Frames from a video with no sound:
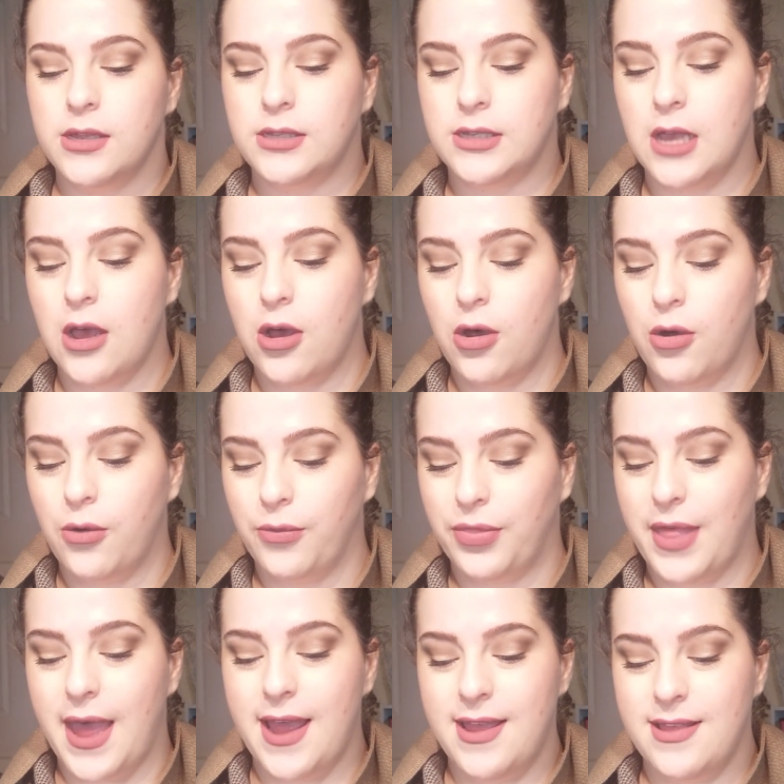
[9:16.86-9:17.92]
So
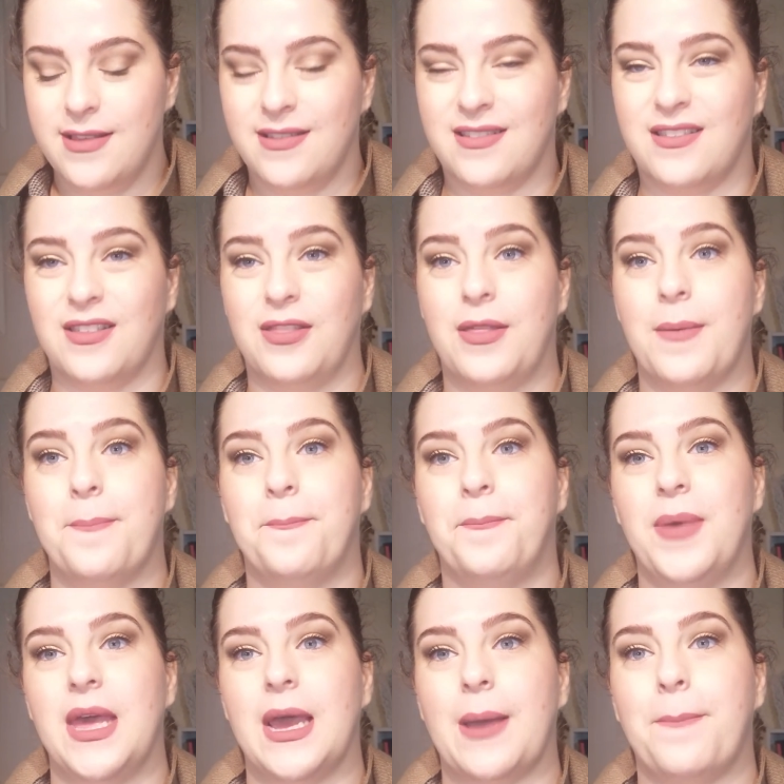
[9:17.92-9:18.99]
that is the
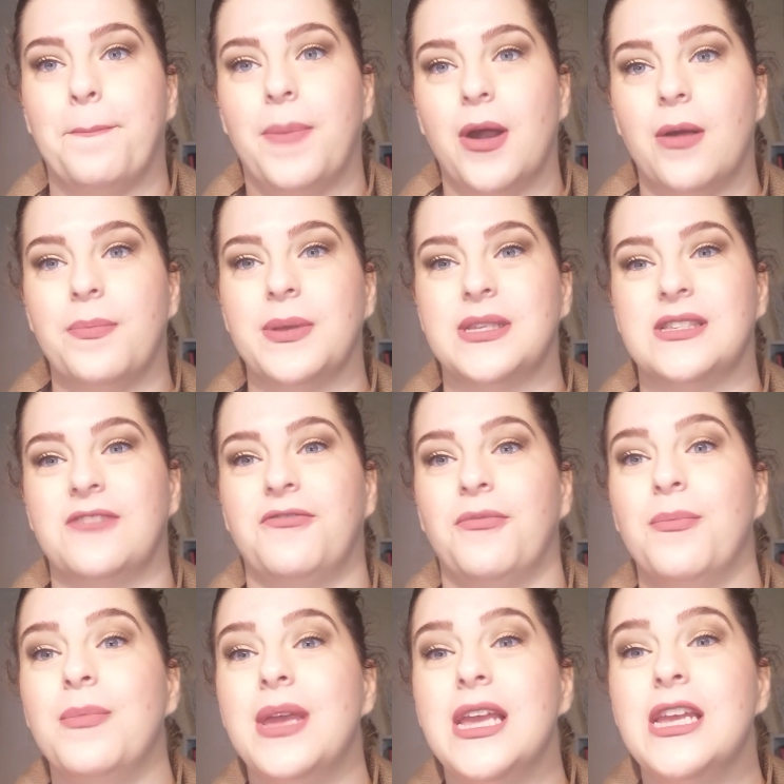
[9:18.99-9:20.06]
big purpose of
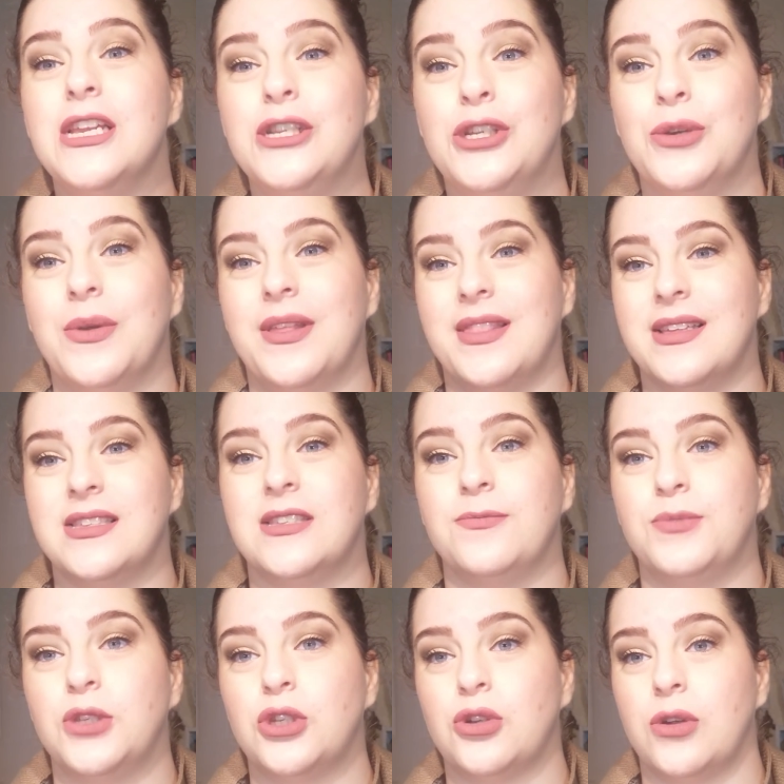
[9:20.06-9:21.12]
me doing the
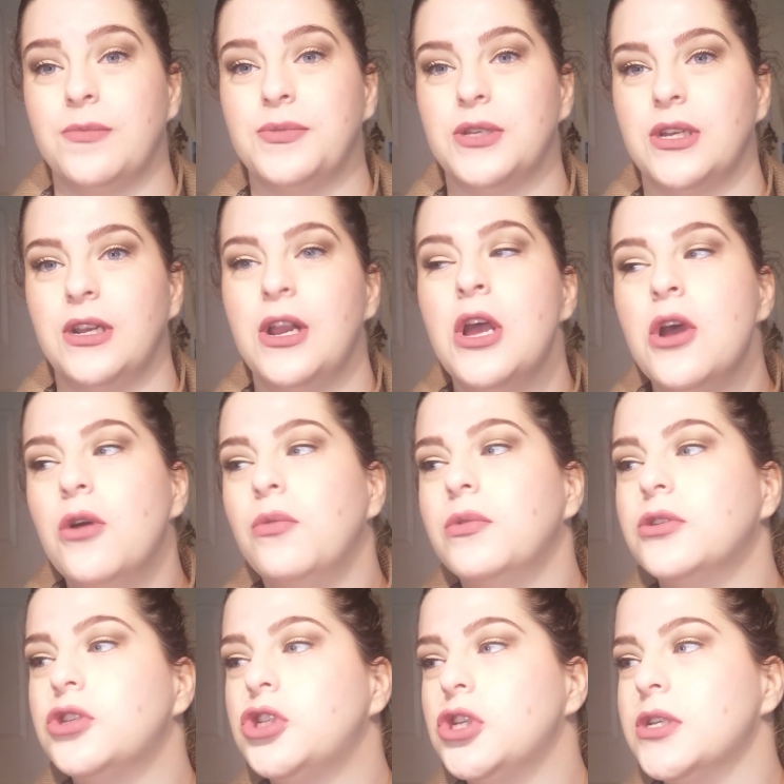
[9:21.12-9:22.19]
subscription,
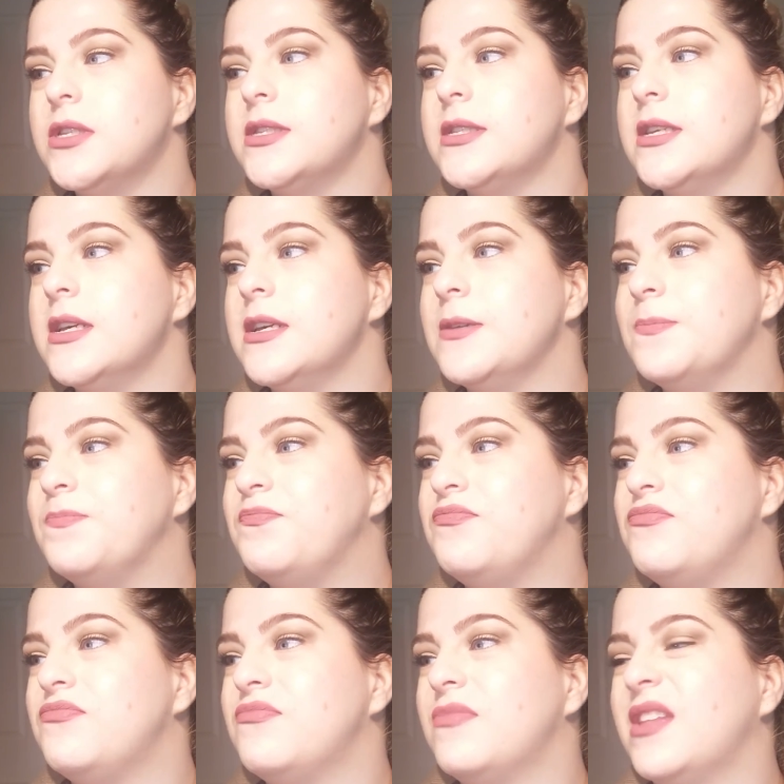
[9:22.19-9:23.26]
was just to
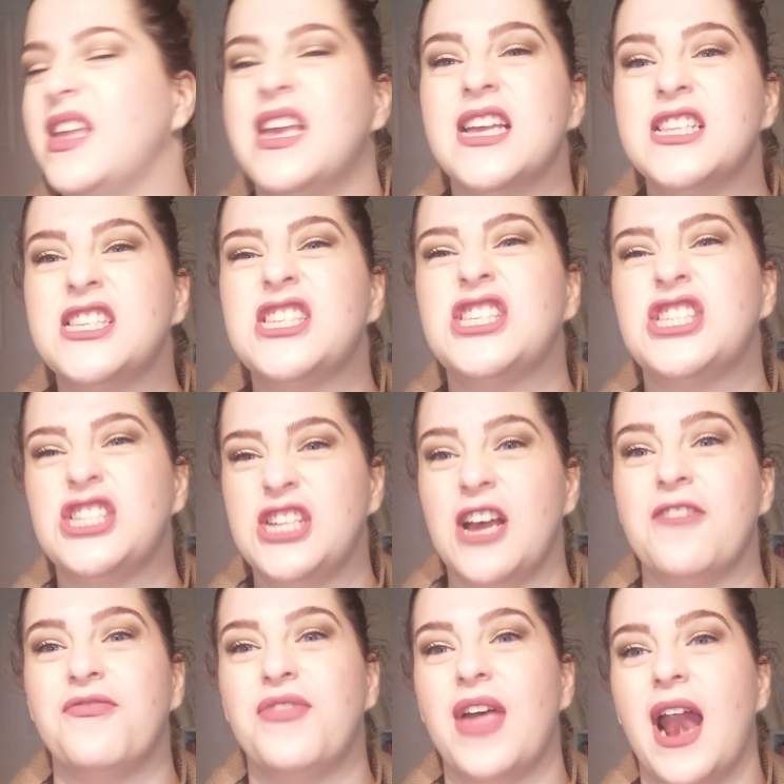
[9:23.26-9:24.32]
get
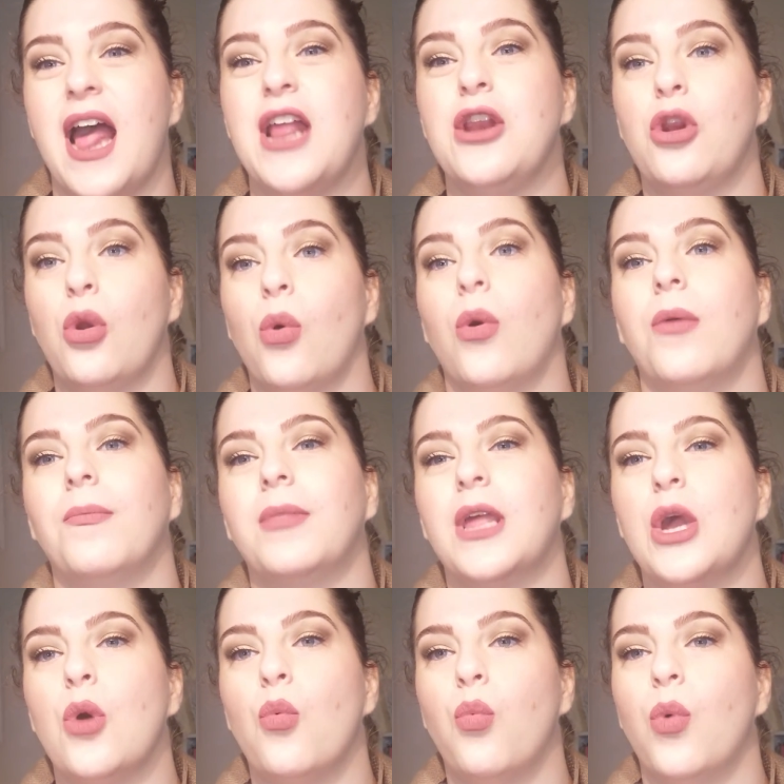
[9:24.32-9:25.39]
stuff that I
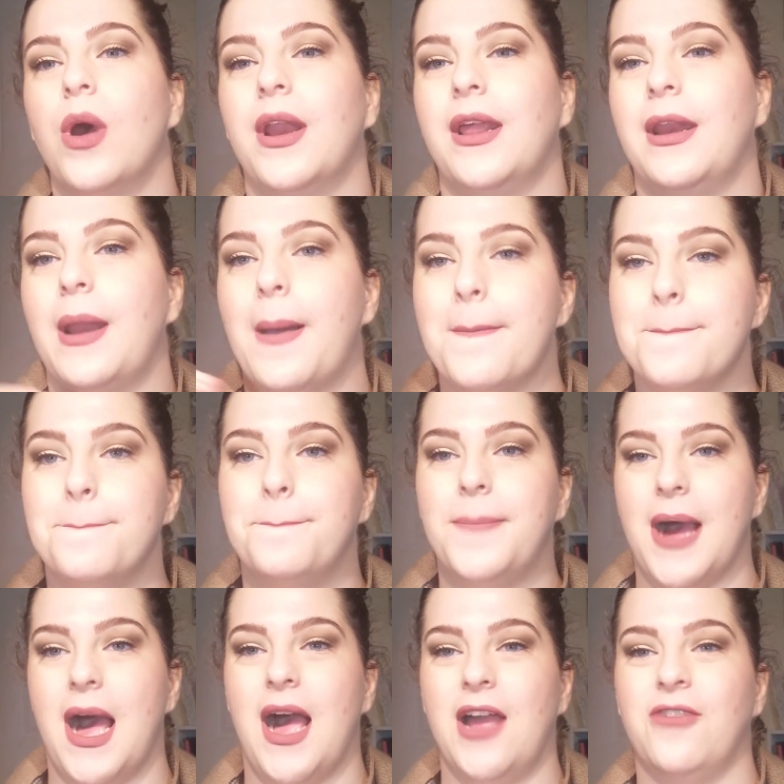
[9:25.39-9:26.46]
normally wouldn't
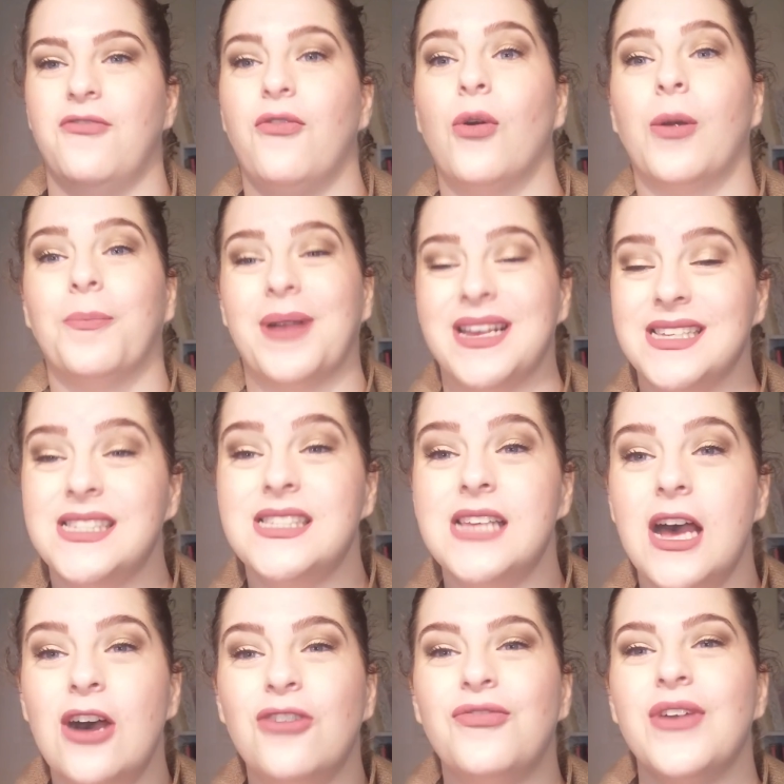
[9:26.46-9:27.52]
buy for
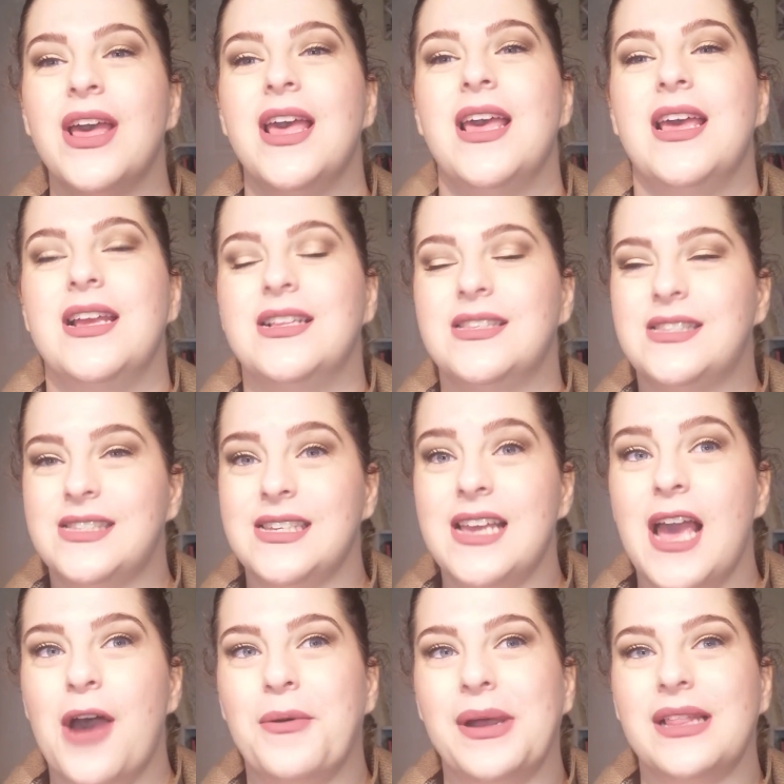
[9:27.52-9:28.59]
myself and
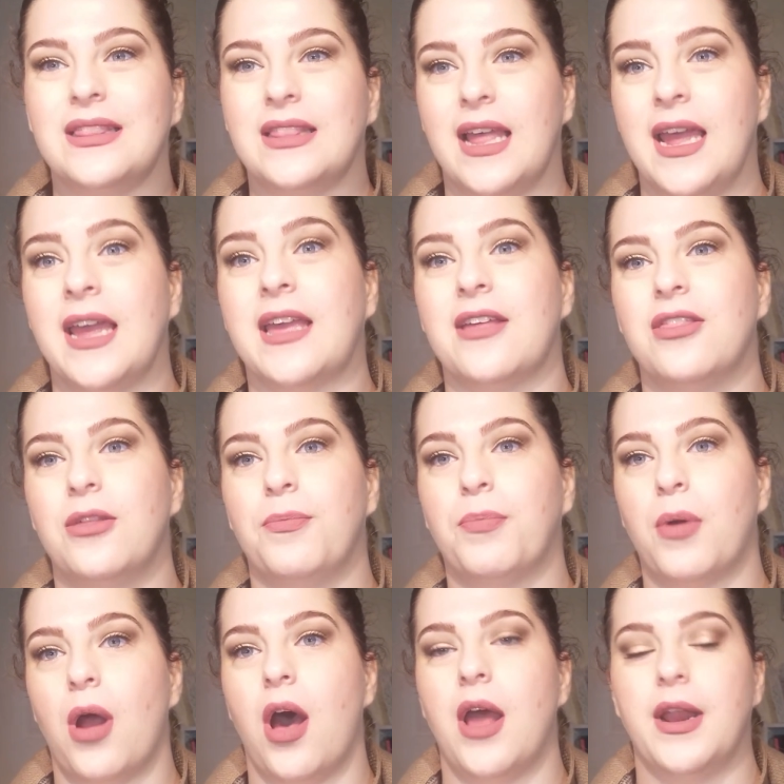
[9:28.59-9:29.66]
see how I like the
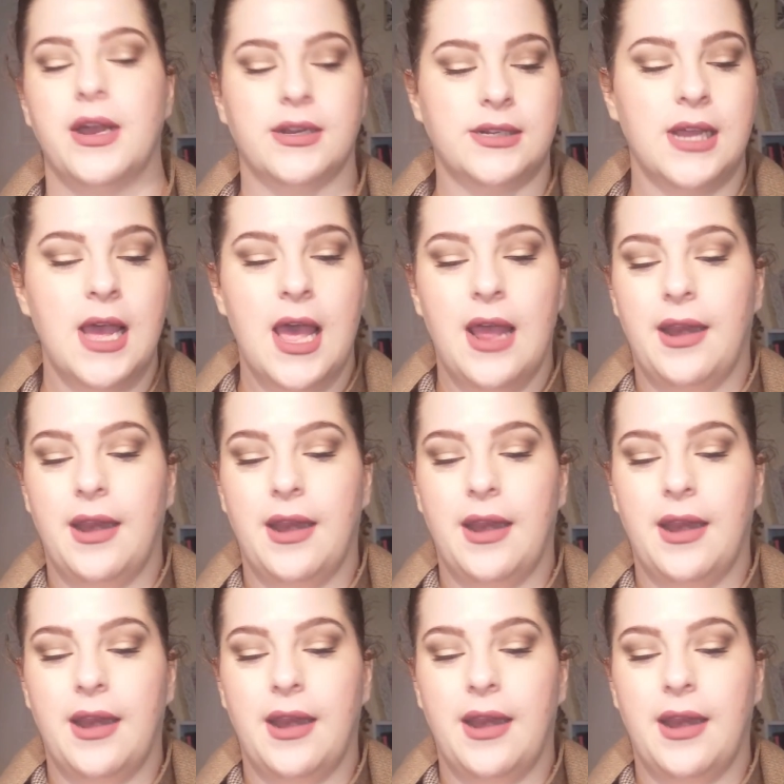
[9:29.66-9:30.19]
product.